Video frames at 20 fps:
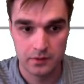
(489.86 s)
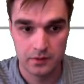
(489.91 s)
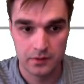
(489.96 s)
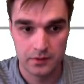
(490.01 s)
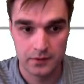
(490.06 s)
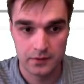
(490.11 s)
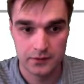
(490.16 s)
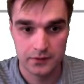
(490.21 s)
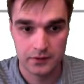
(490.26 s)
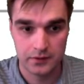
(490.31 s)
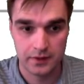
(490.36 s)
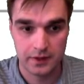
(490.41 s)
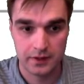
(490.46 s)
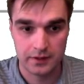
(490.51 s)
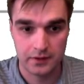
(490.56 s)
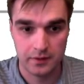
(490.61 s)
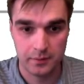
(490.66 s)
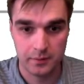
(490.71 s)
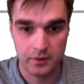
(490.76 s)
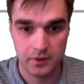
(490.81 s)

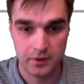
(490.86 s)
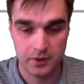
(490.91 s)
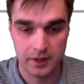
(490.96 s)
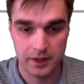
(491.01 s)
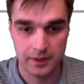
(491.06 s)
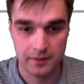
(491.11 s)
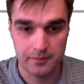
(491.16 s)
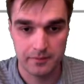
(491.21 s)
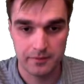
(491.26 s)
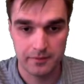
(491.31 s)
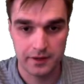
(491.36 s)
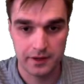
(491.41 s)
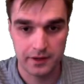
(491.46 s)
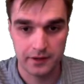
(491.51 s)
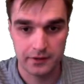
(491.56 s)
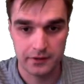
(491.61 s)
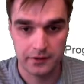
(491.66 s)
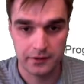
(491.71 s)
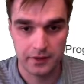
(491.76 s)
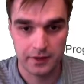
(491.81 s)
select the program
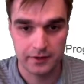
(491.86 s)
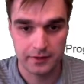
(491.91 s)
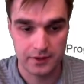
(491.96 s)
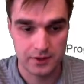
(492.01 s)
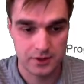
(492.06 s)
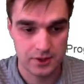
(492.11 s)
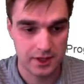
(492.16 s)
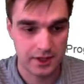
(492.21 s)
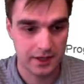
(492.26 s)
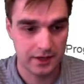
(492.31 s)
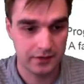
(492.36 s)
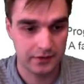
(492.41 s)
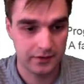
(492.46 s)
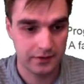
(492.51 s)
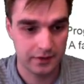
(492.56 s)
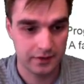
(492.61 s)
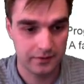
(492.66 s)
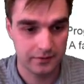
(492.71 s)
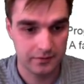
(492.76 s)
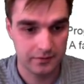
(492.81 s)
file, select the JIC.